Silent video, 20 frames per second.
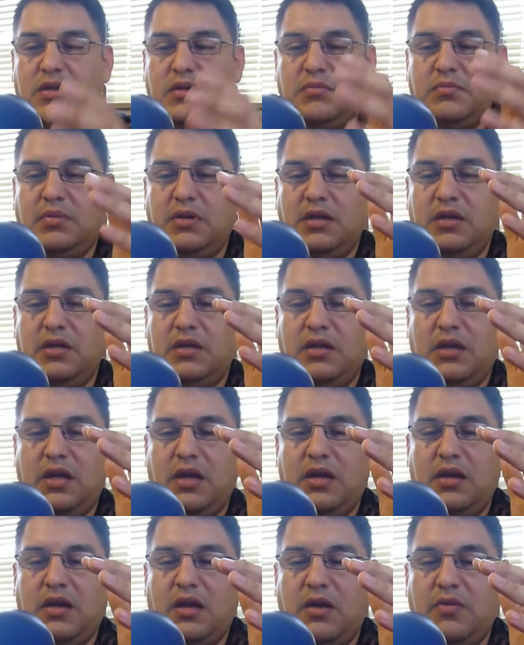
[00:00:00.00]
but
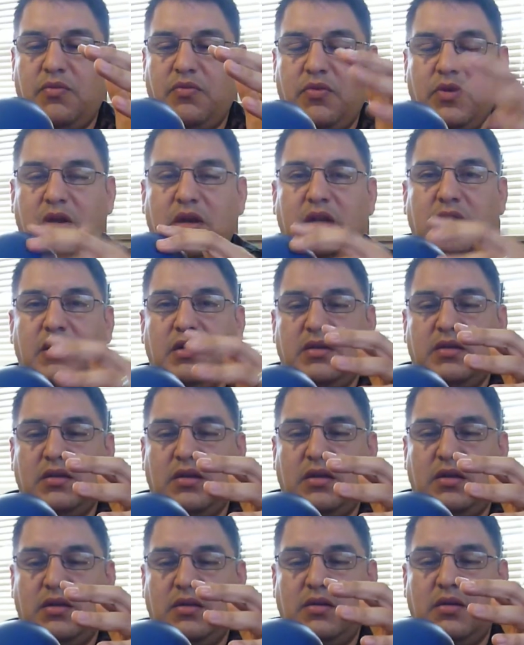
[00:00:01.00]
I really
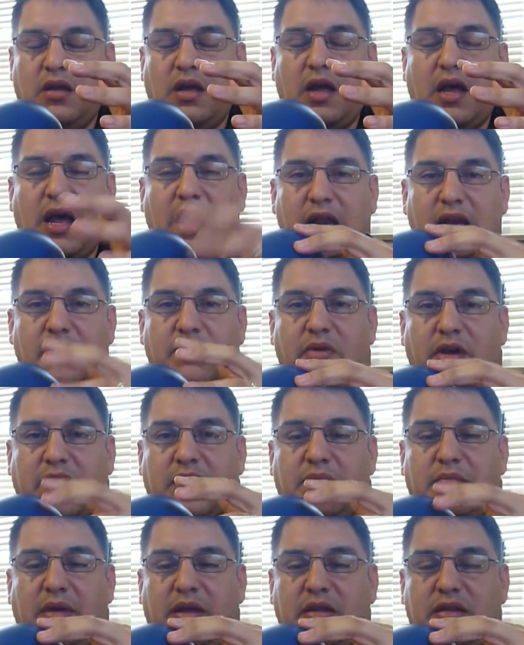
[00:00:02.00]
highly
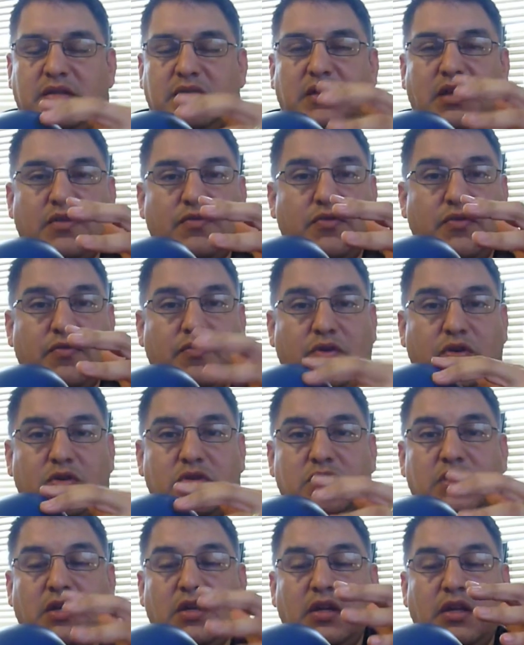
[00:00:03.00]
recommend this glove for
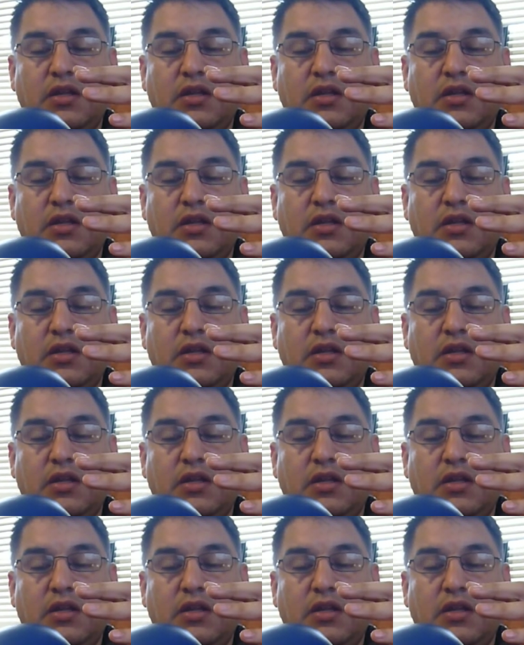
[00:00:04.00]
folks